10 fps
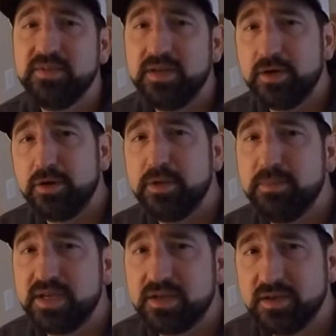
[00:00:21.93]
to Erie
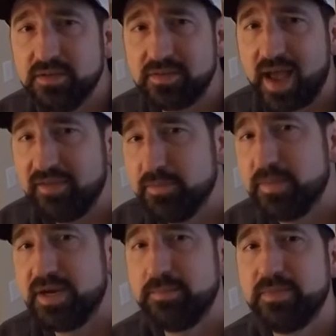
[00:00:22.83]
because I haven't
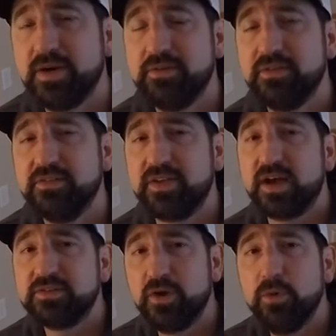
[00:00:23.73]
been up there since
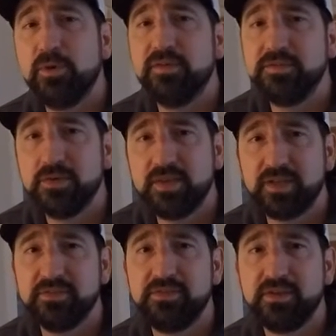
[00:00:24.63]
October of
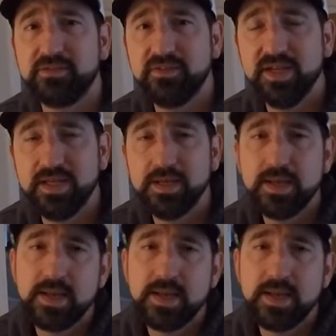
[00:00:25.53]
2016.